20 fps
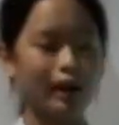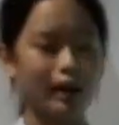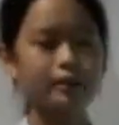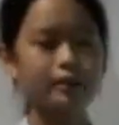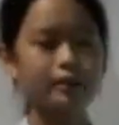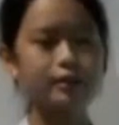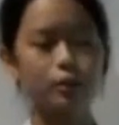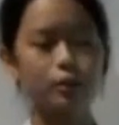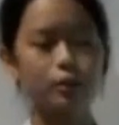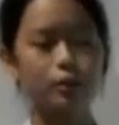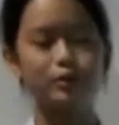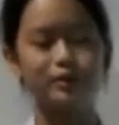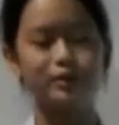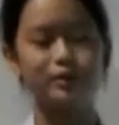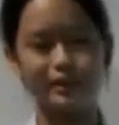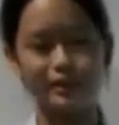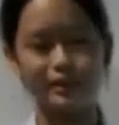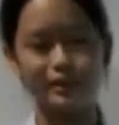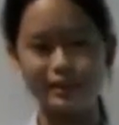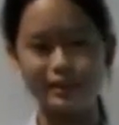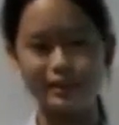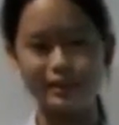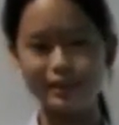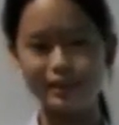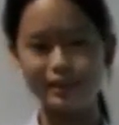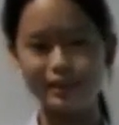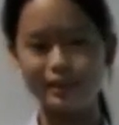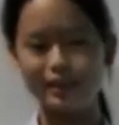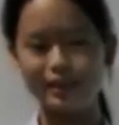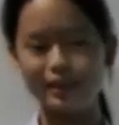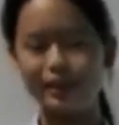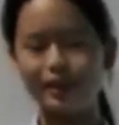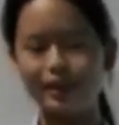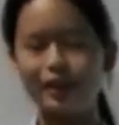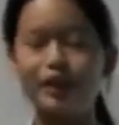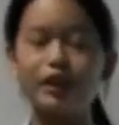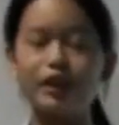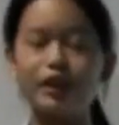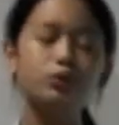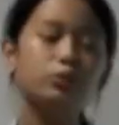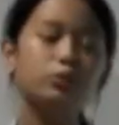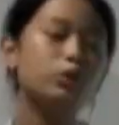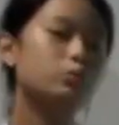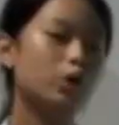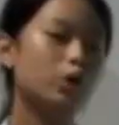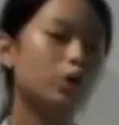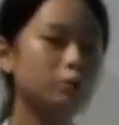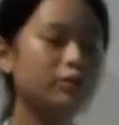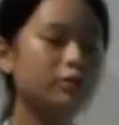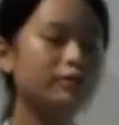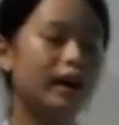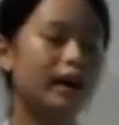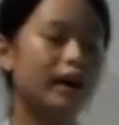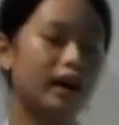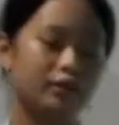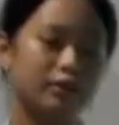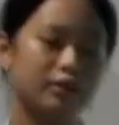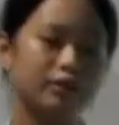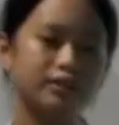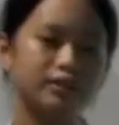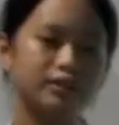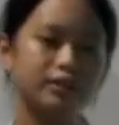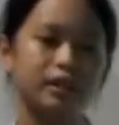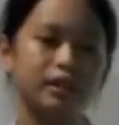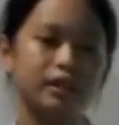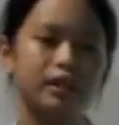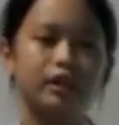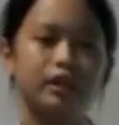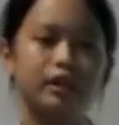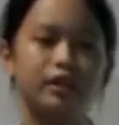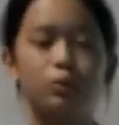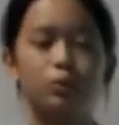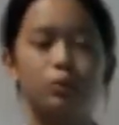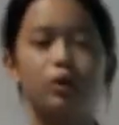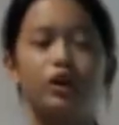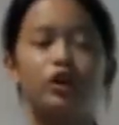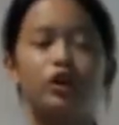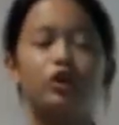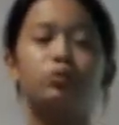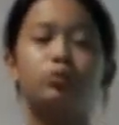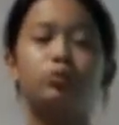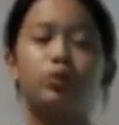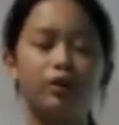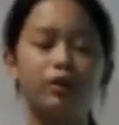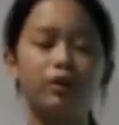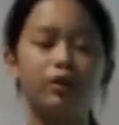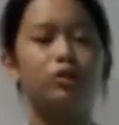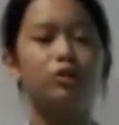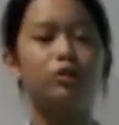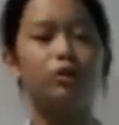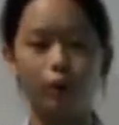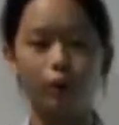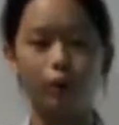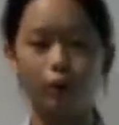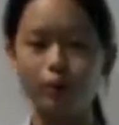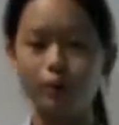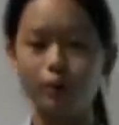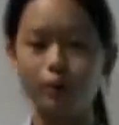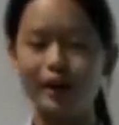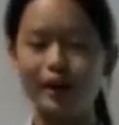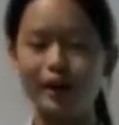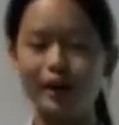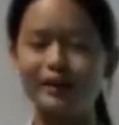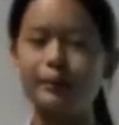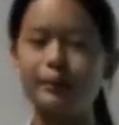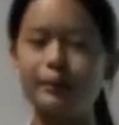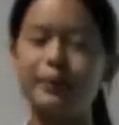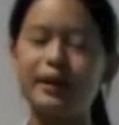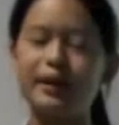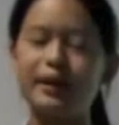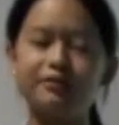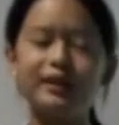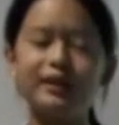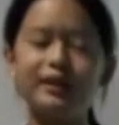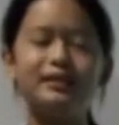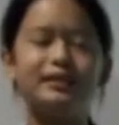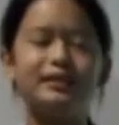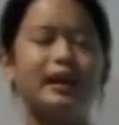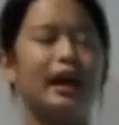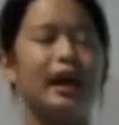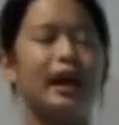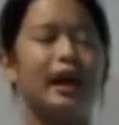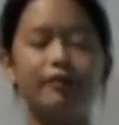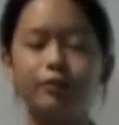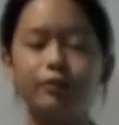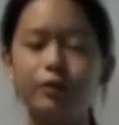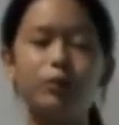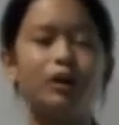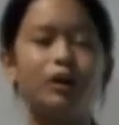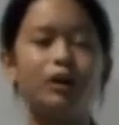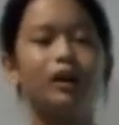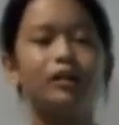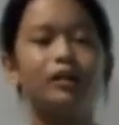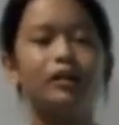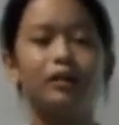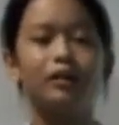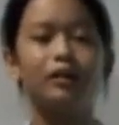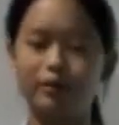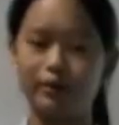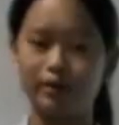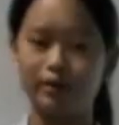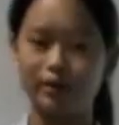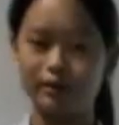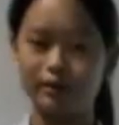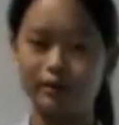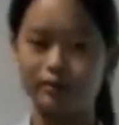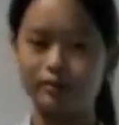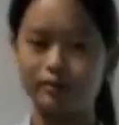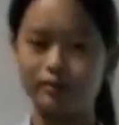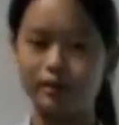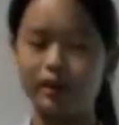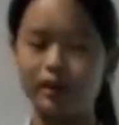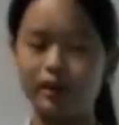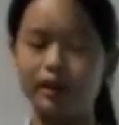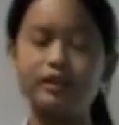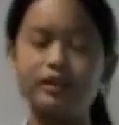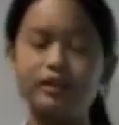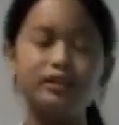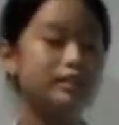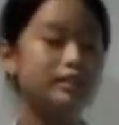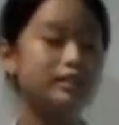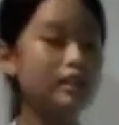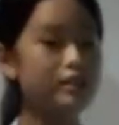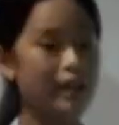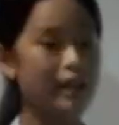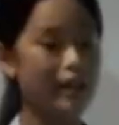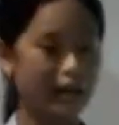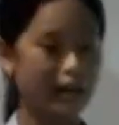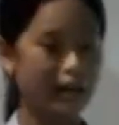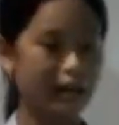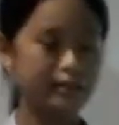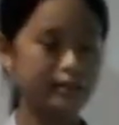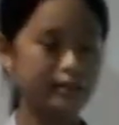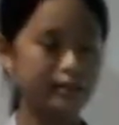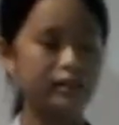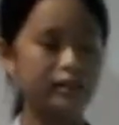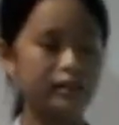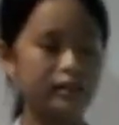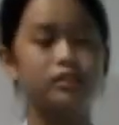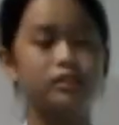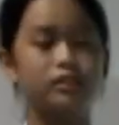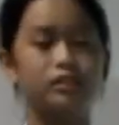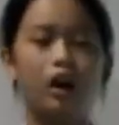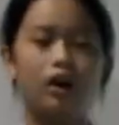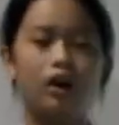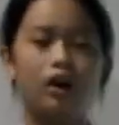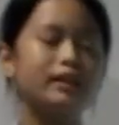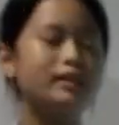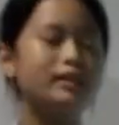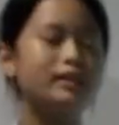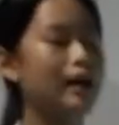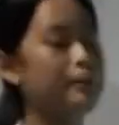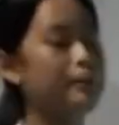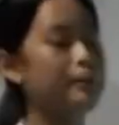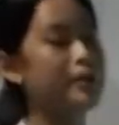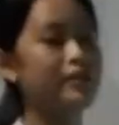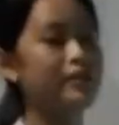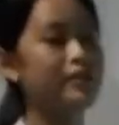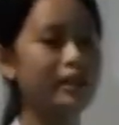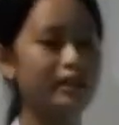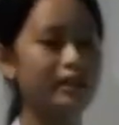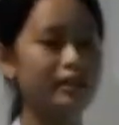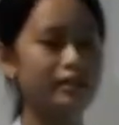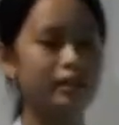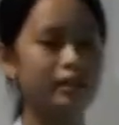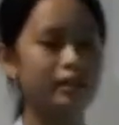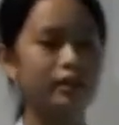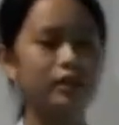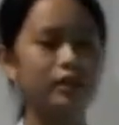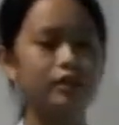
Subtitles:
As a global citizen, you would work with others toward a greater goal that benefits everyone on Earth, such as solving climate change